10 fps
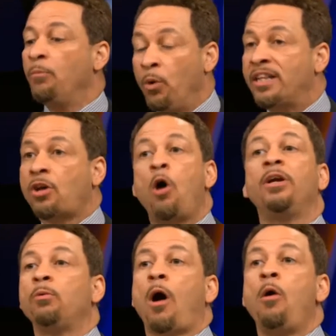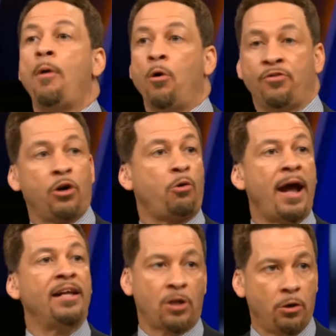With Tony Romo, the
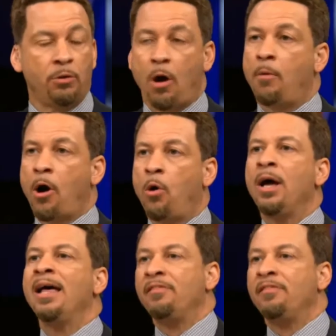great Tony Romo,